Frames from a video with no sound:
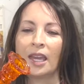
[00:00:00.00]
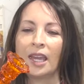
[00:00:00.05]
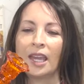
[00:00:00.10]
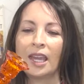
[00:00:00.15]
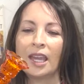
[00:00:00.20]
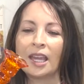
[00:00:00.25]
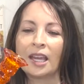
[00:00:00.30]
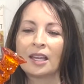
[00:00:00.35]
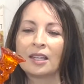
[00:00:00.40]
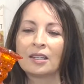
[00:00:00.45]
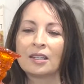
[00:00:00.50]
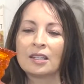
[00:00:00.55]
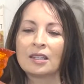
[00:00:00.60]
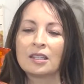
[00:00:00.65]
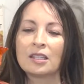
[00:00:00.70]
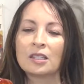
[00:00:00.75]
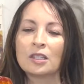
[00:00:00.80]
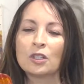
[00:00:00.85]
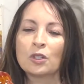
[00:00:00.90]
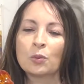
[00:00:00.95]
And
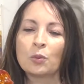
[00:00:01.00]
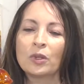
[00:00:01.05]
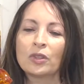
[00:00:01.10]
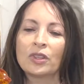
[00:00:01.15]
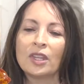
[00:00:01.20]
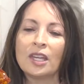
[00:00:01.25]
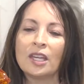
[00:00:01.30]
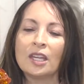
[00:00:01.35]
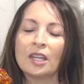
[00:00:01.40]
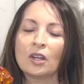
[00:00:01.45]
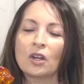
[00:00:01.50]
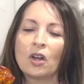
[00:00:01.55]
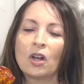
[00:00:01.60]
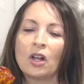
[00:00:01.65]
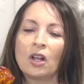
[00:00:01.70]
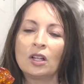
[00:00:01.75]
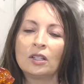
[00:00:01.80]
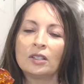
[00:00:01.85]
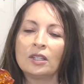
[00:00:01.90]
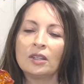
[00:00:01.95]
this is what they
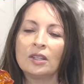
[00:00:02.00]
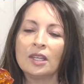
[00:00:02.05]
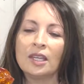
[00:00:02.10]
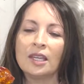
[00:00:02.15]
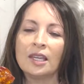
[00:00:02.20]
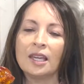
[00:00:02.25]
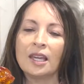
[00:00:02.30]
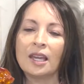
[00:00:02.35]
called the